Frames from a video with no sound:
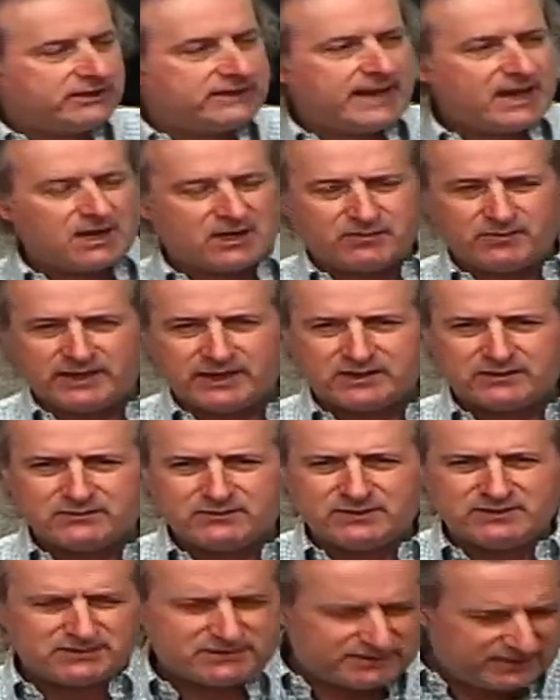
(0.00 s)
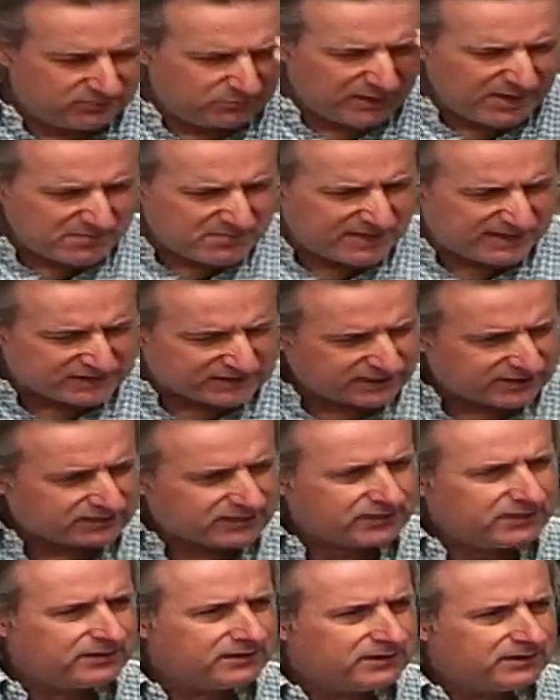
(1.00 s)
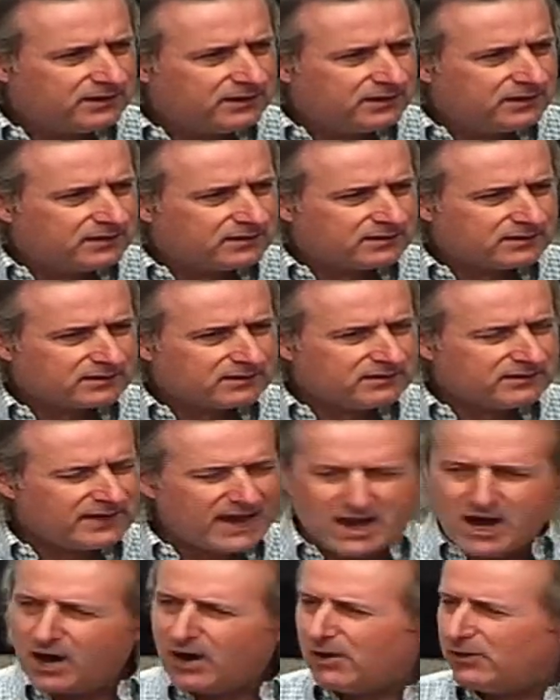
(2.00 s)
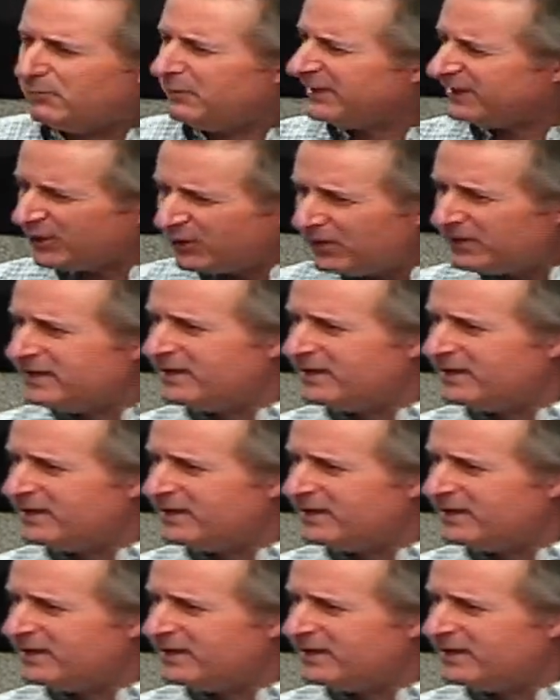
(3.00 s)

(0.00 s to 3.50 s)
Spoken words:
now, and I'm like, did we miss it? No, we couldn't